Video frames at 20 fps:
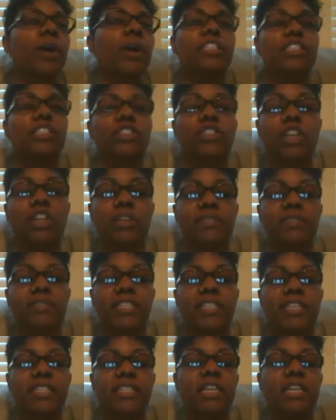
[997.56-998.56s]
and
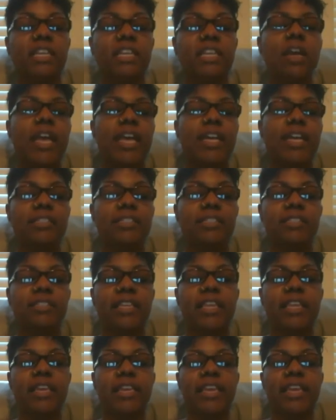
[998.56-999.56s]
services is
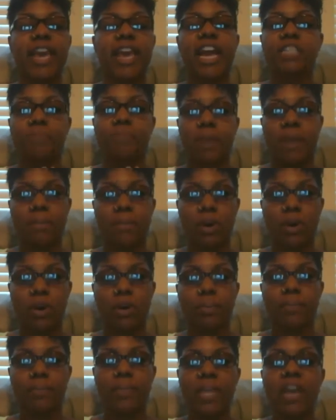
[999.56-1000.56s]
the cashback
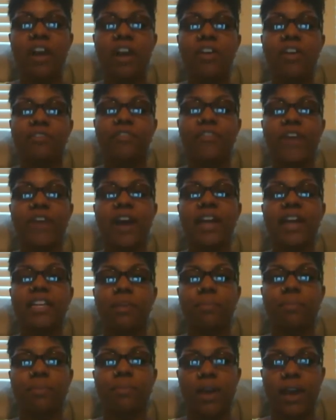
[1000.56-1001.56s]
mall. Find
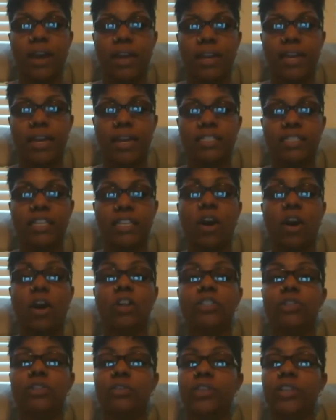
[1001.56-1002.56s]
a product,
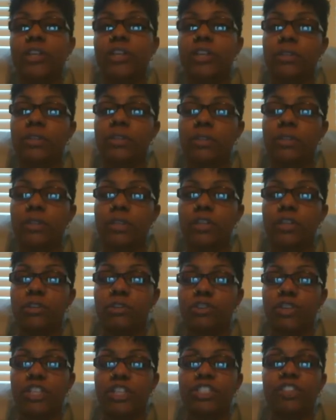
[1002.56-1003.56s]
also the
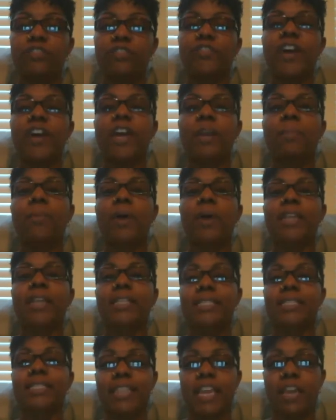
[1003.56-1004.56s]
nutrition, find a product
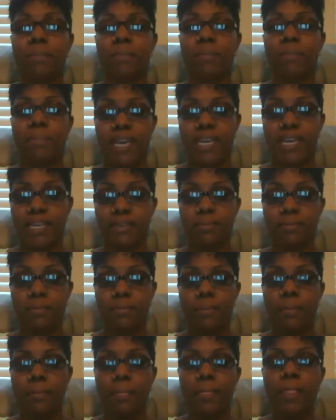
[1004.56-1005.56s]
and stand by it.
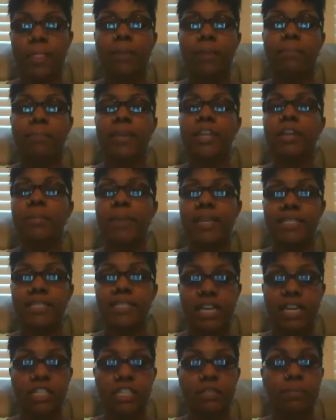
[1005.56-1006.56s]
Be your best
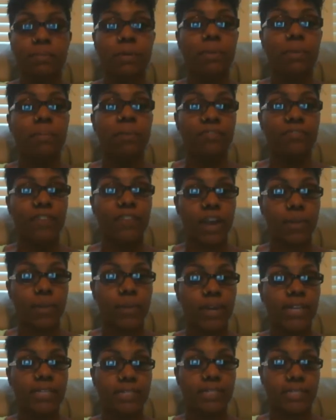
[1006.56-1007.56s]
customer, but find
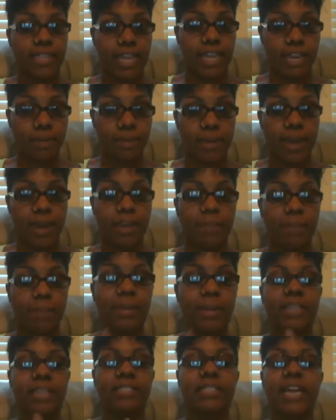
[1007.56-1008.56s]
one to stand by it,
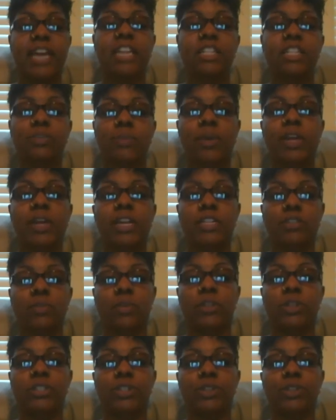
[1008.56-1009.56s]
because that is what is
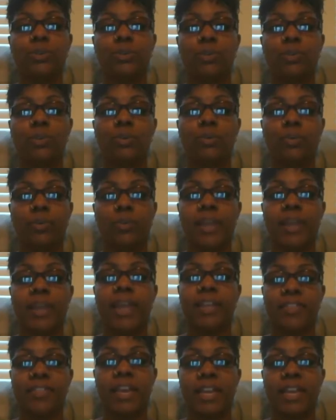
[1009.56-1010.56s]
going to
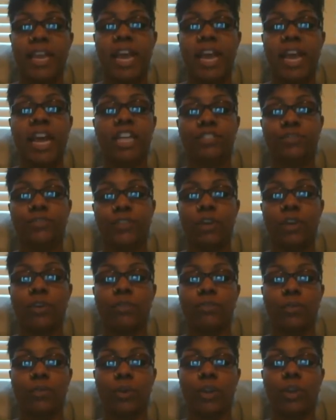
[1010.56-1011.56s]
create that cash flow
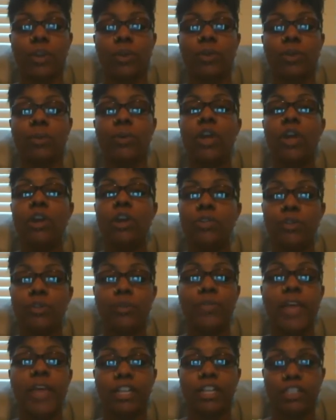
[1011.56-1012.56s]
for you through
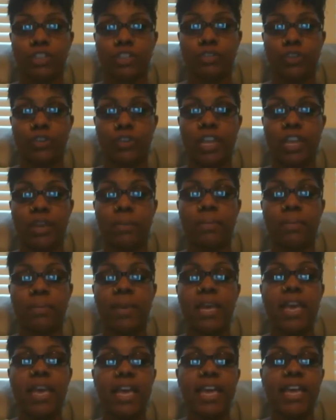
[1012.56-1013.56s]
that stream,
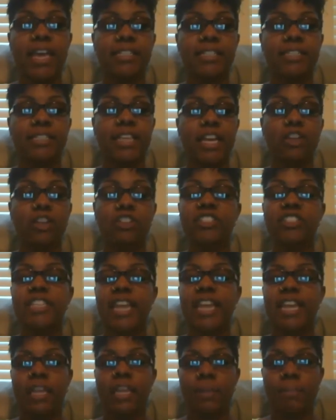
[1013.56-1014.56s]
is that you're
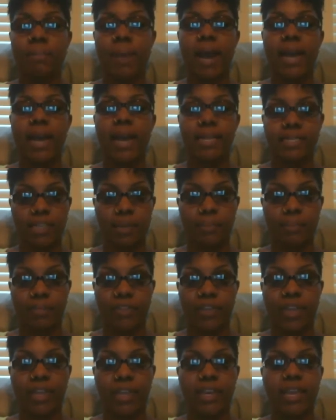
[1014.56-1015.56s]
standing by
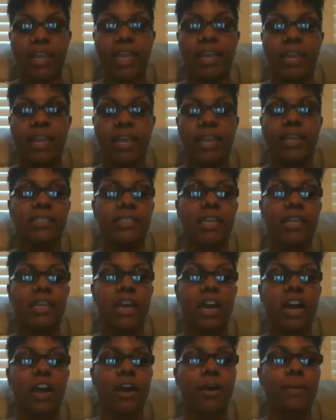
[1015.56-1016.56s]
something. And
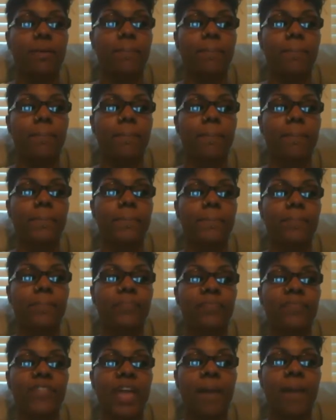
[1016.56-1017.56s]

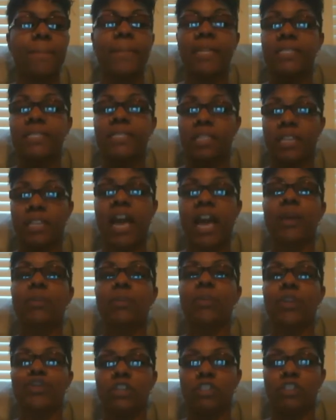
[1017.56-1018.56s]
that means a lot
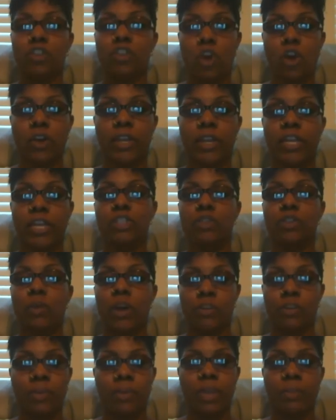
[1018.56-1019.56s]
when you're talking to
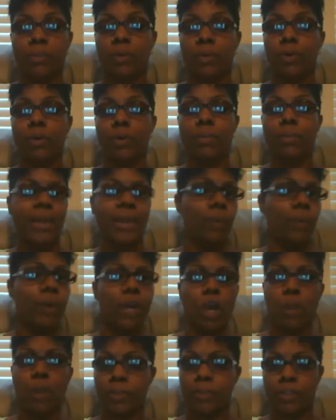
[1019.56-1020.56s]
other people who may not want
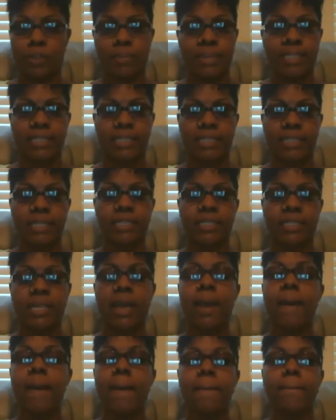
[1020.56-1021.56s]
to open their business,
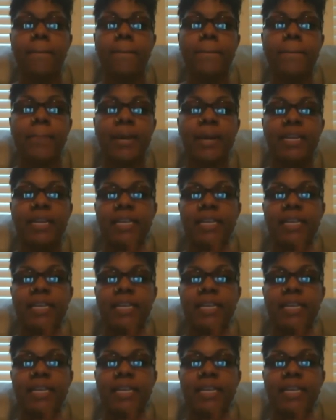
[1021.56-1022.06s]
but